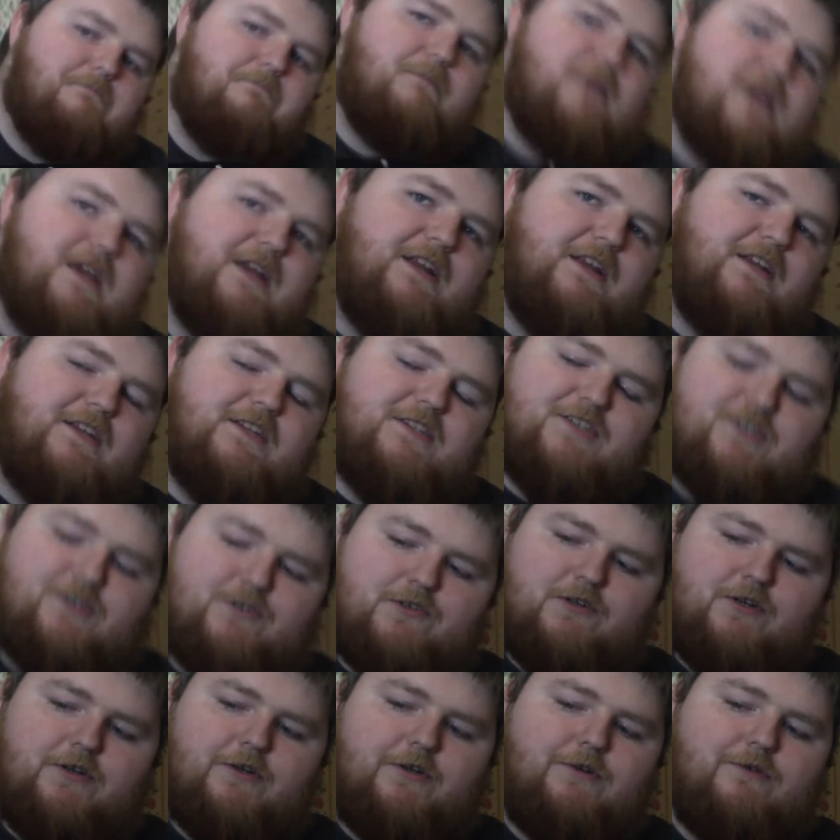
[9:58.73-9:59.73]
bitty
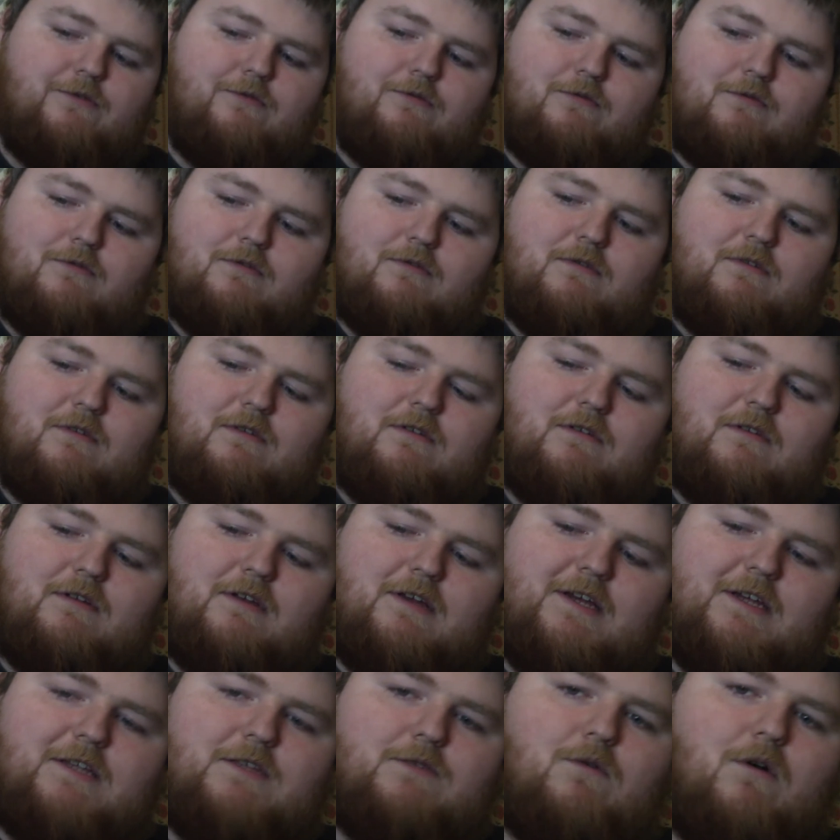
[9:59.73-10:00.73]
screw
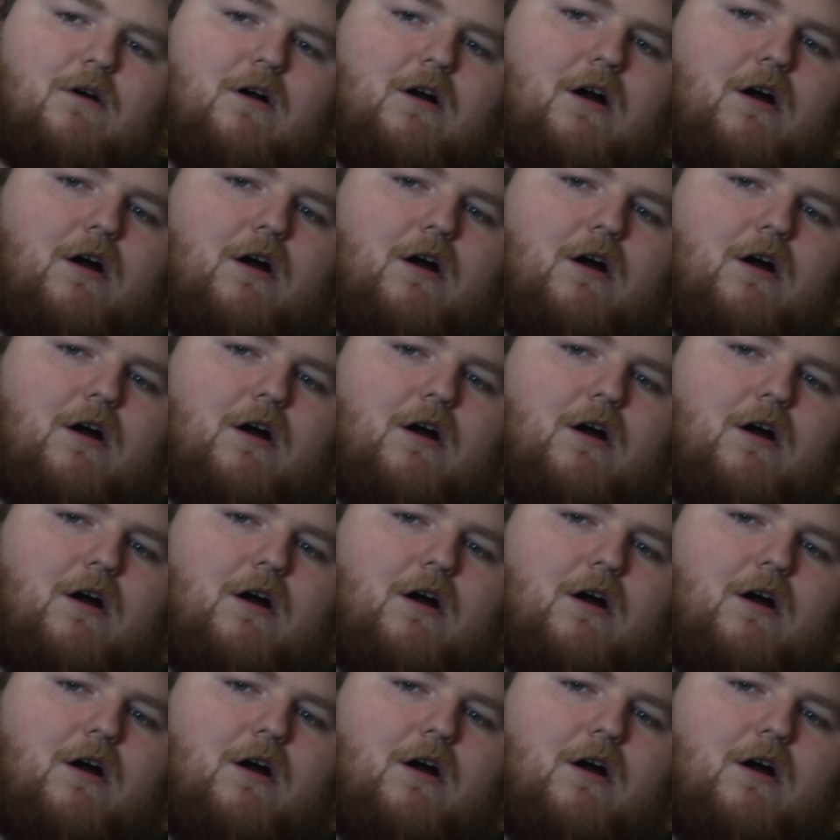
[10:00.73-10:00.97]
is what